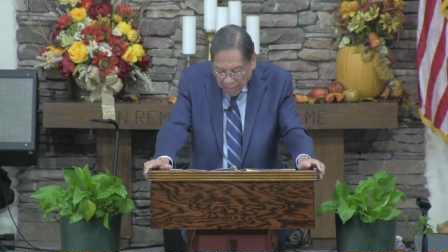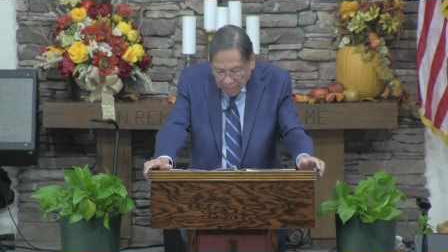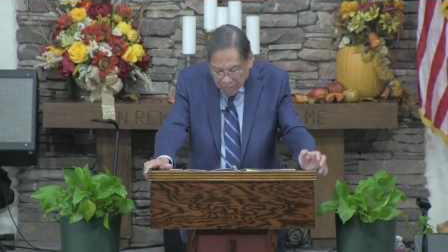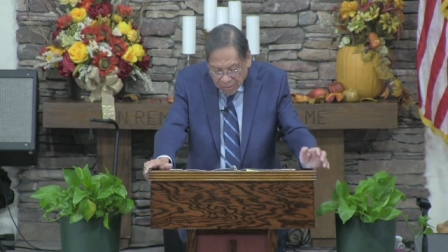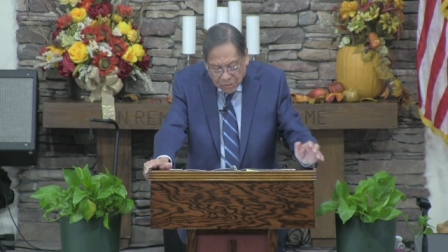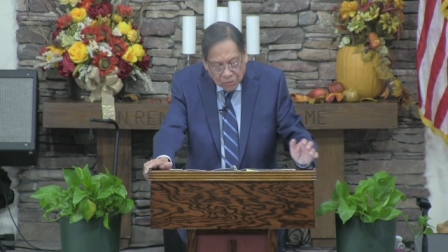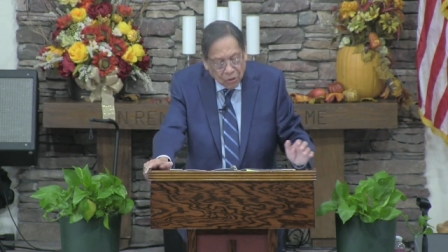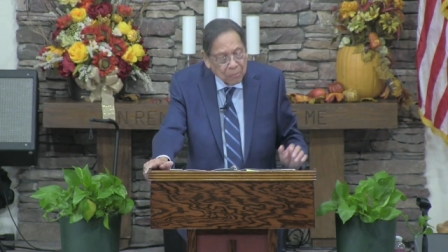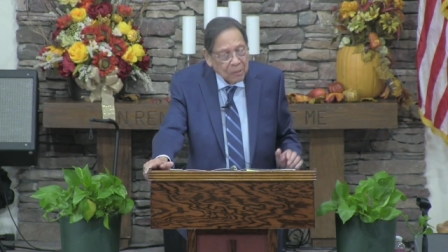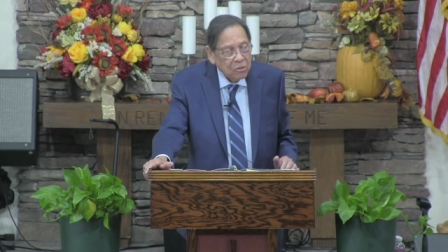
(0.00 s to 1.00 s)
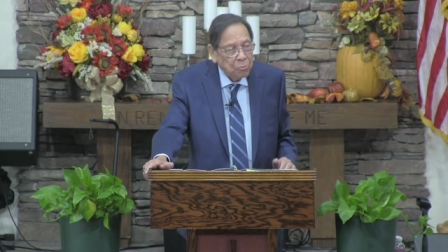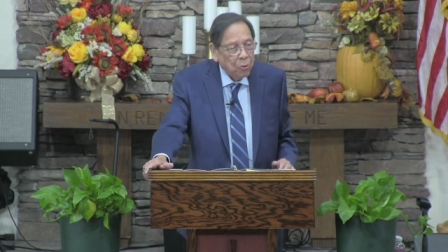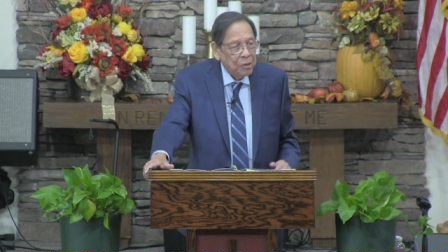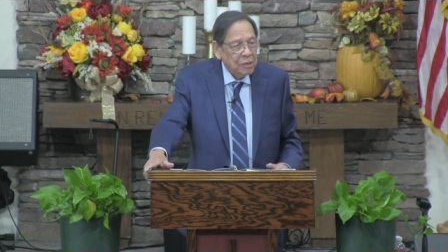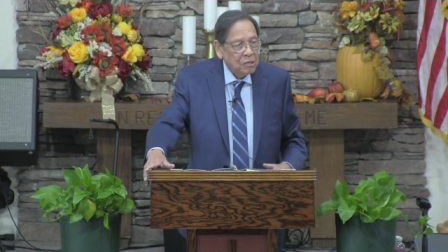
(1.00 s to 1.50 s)
But this sermon this
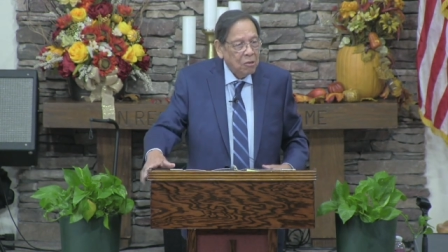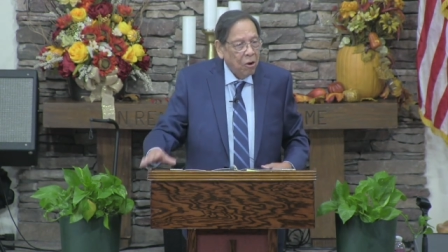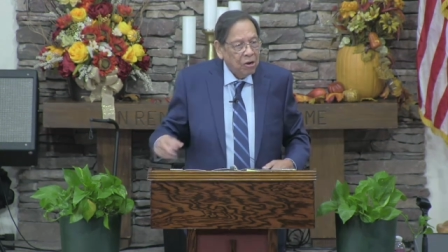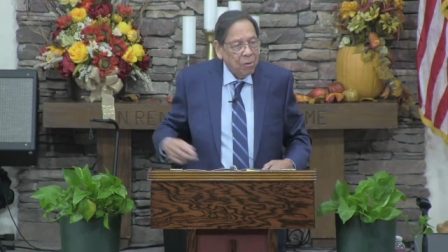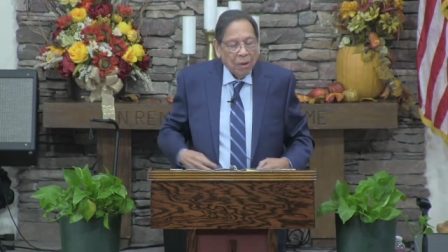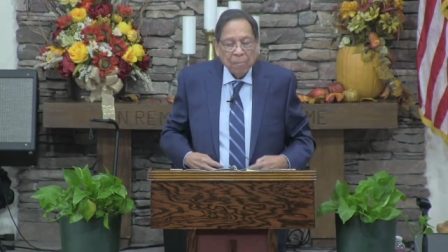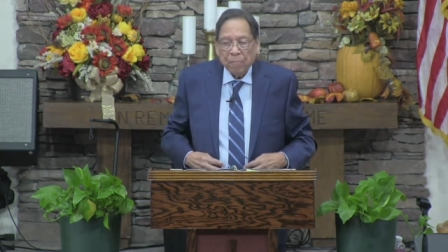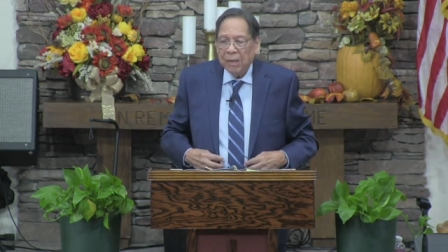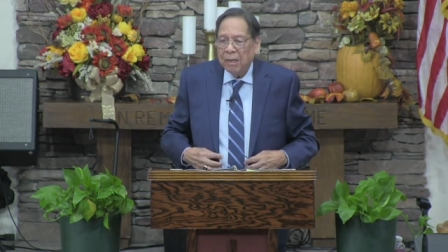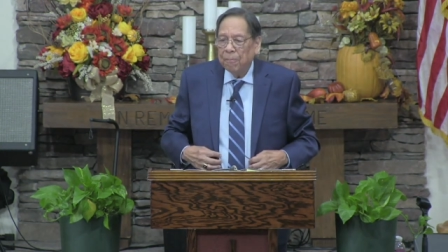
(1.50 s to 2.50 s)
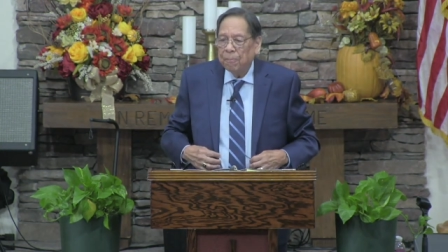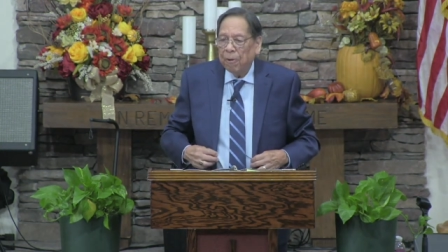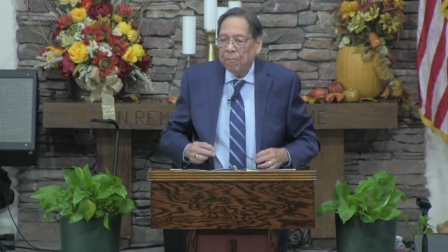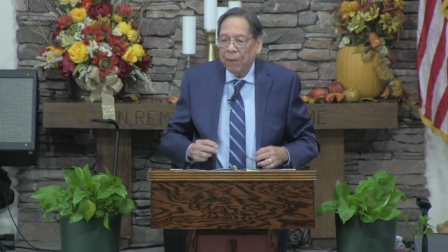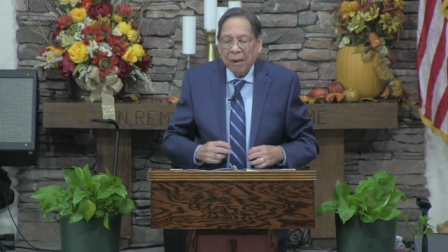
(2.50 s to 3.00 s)
morning is talking about being
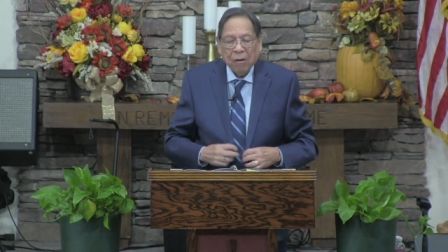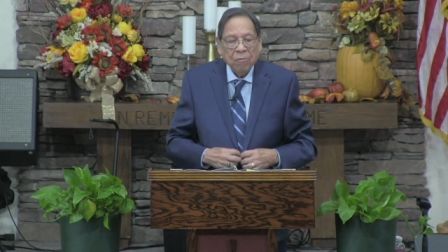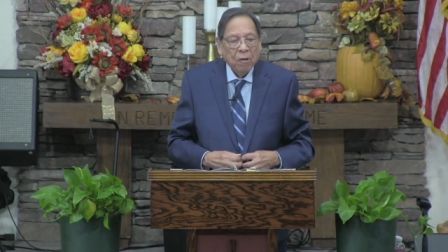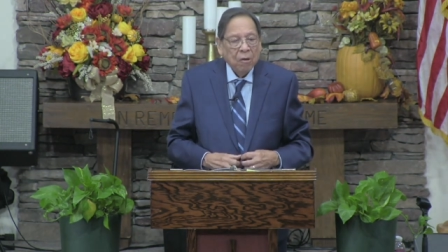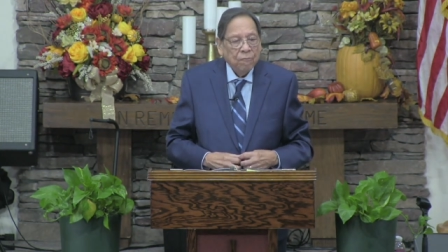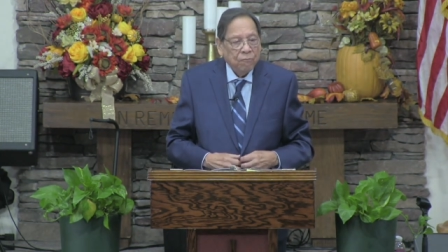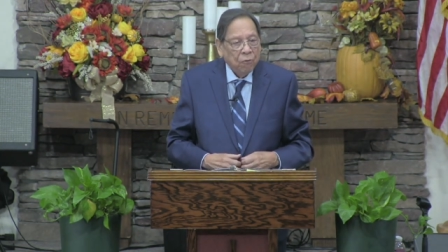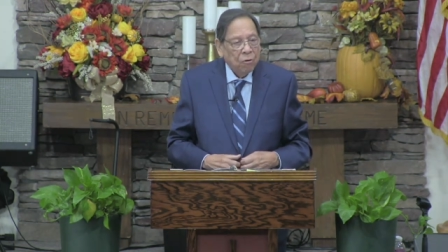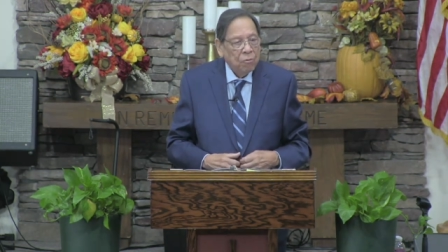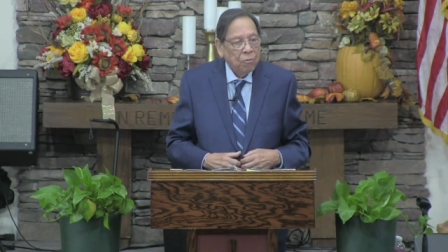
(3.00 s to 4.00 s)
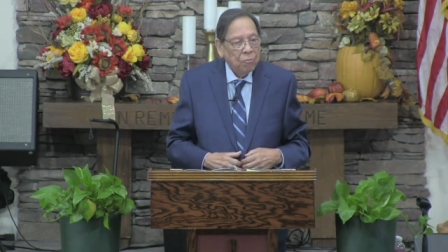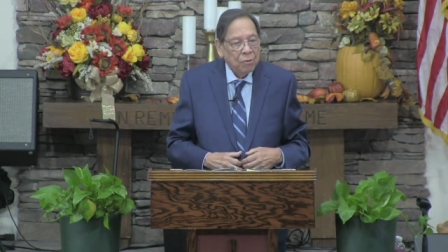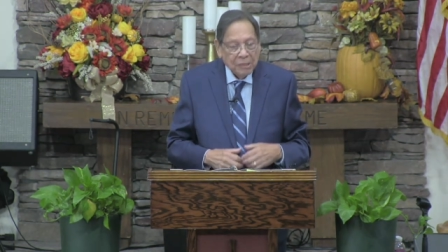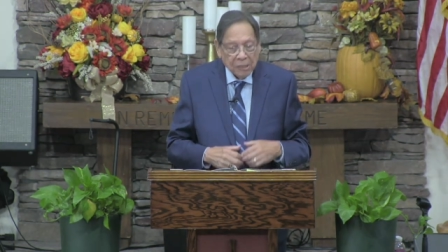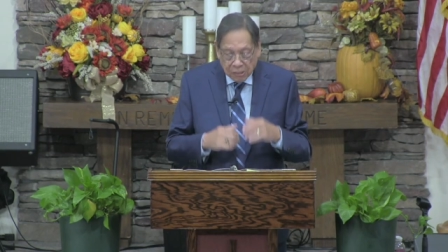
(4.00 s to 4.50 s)
prepared for
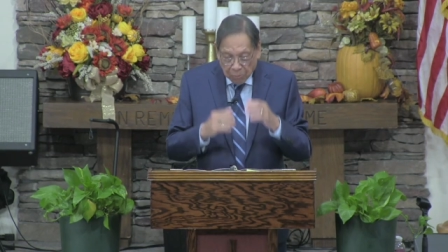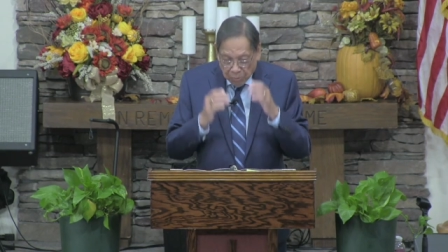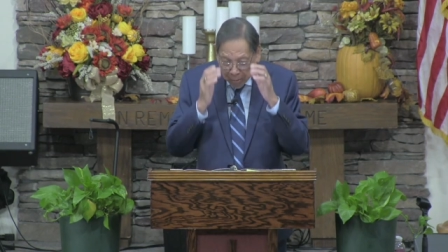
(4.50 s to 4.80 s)
resistance.